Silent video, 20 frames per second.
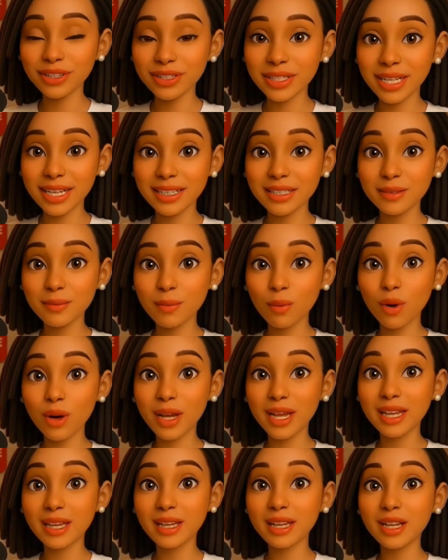content
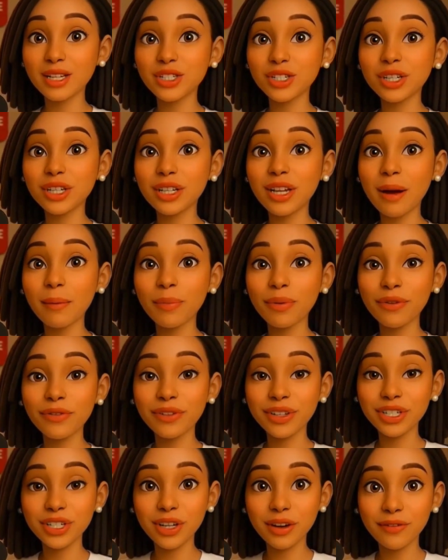more engaging and
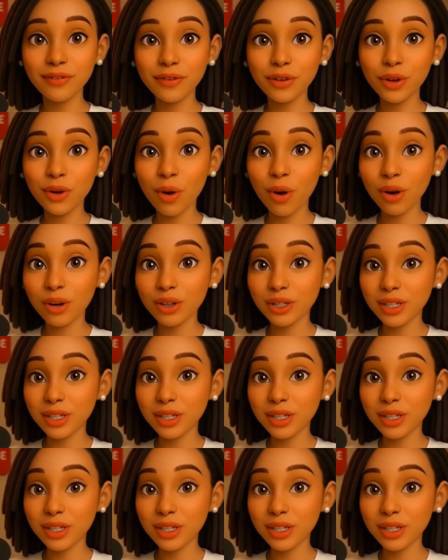professional for your